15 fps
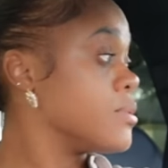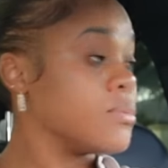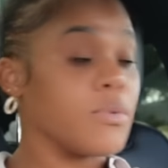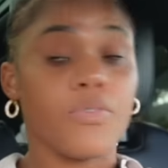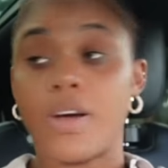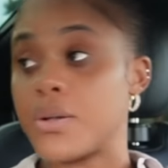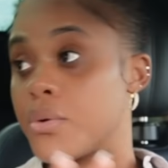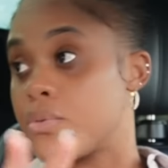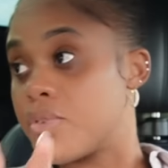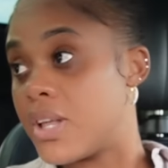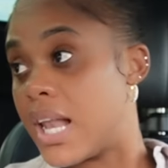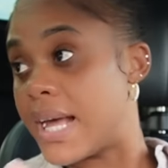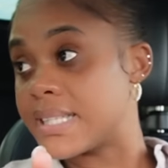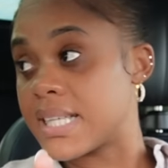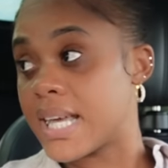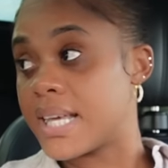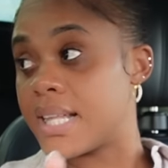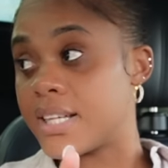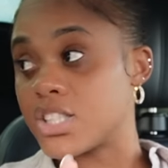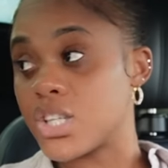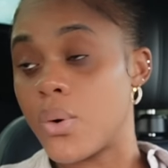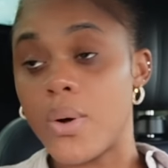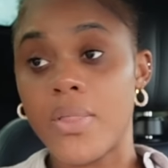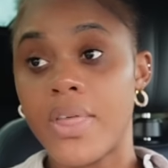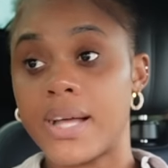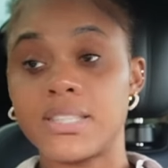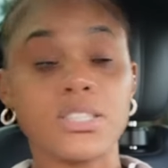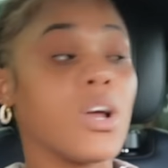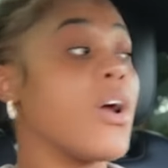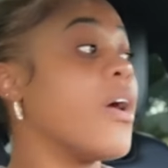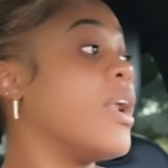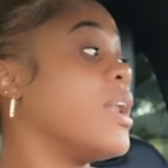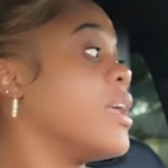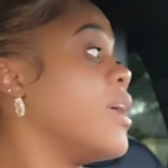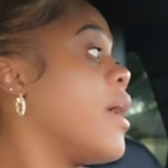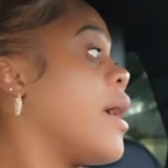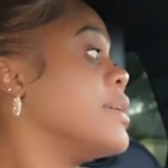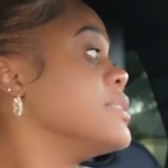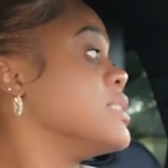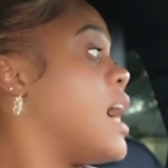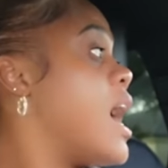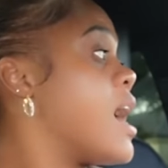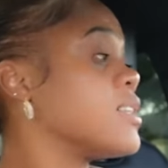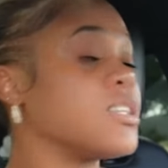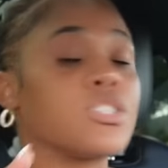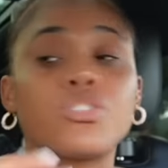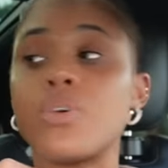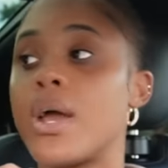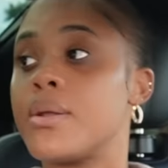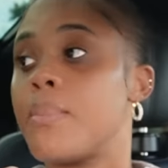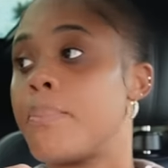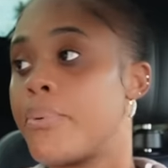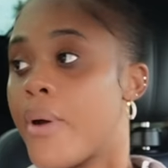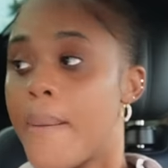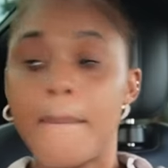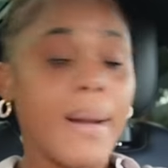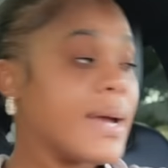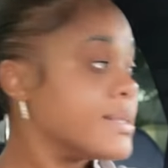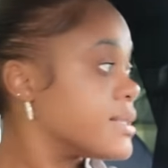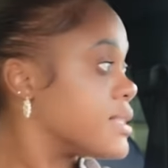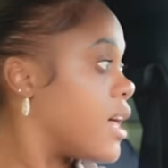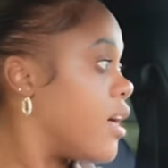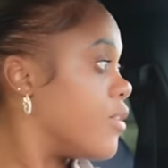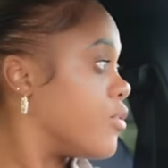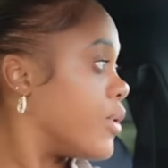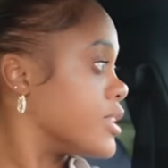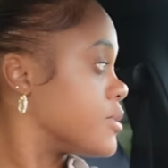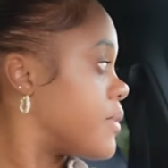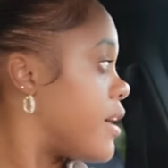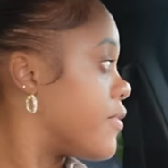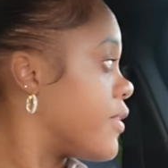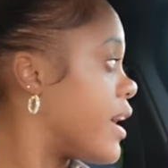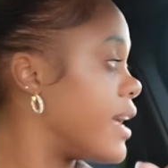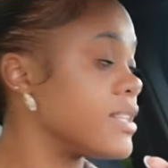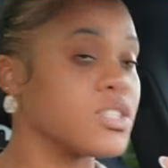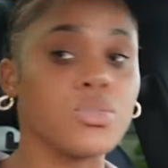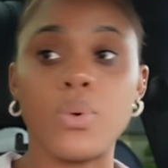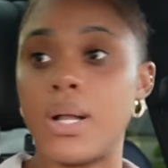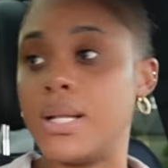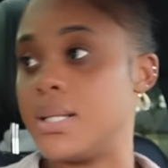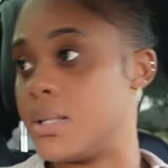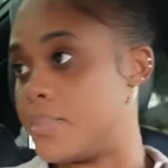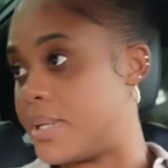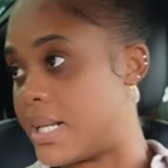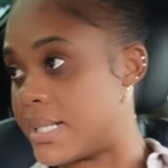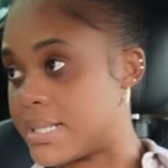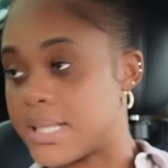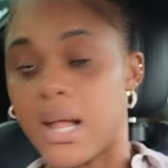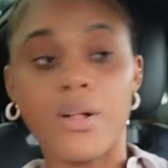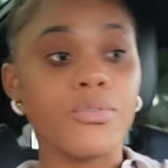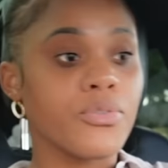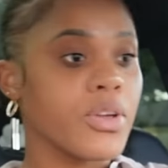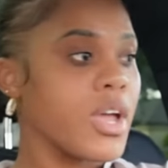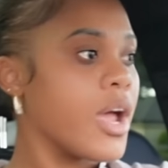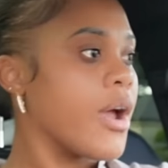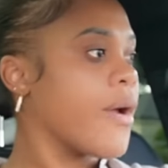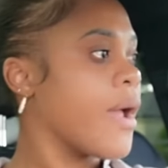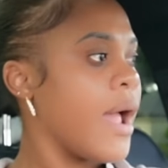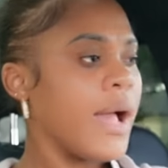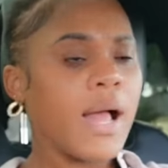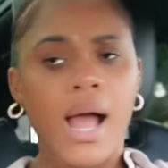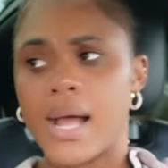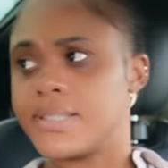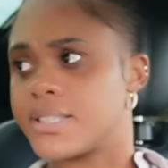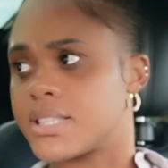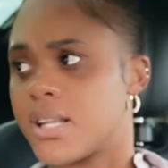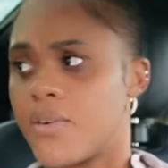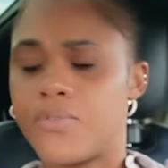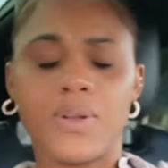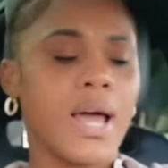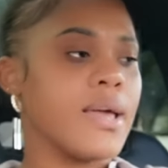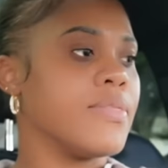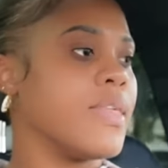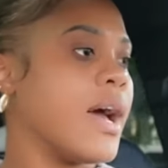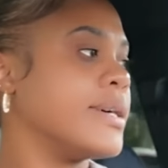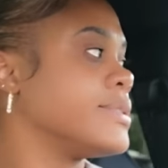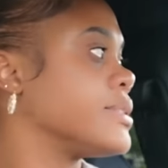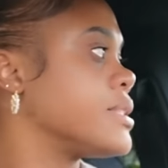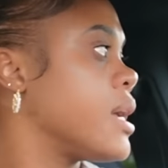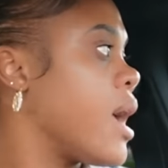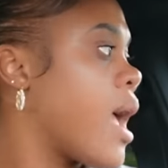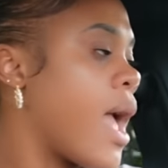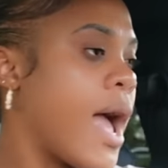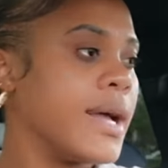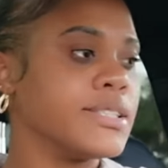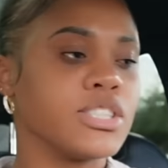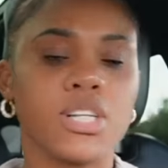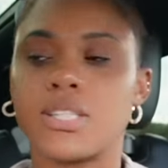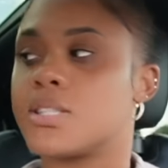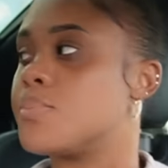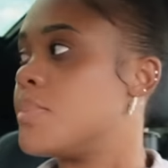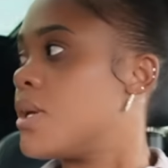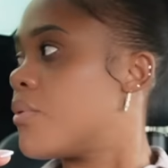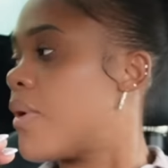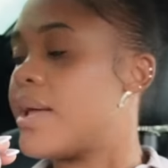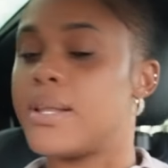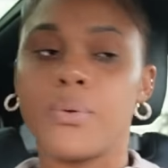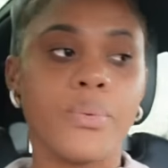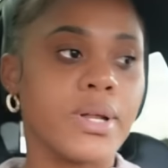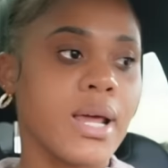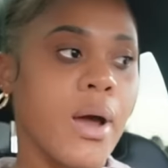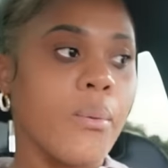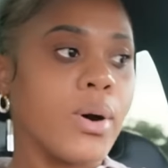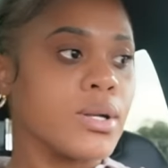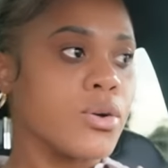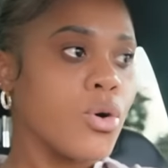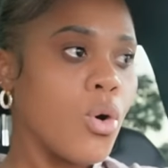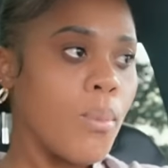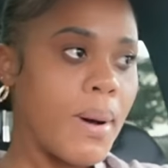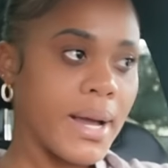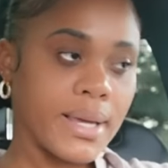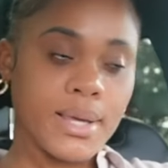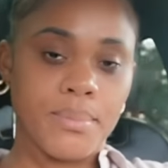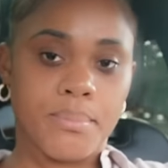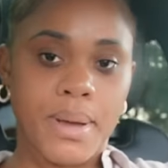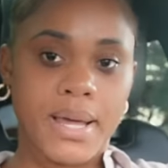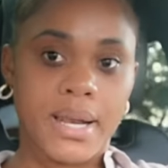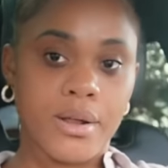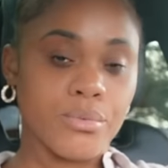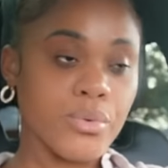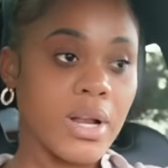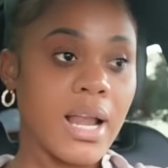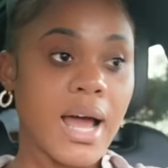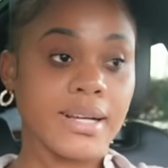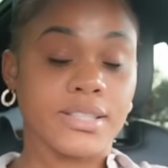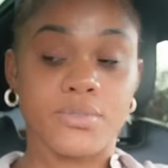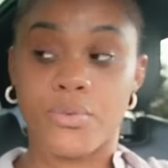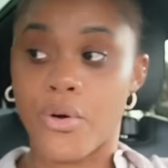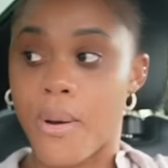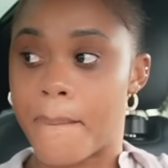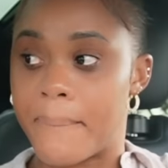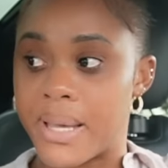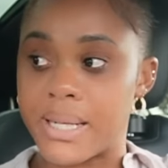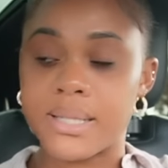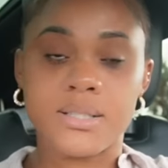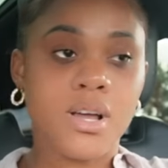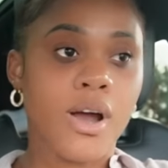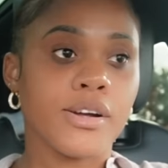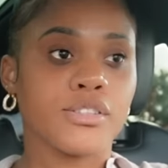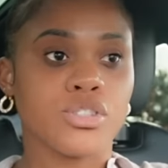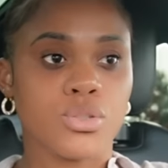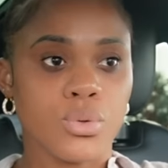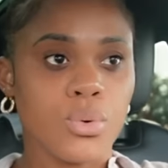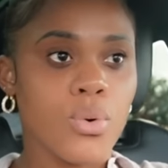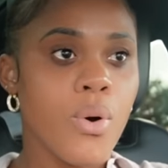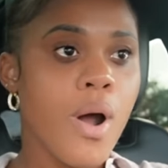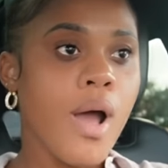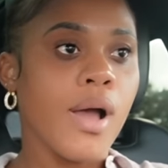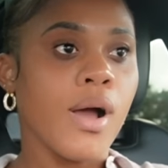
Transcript: if i don't feel like taking a shower that early I just try to prep myself, wash my face, do a little bit of self-care and stuff like that and just be ready whether I want to go back in bed and relax for a minute or two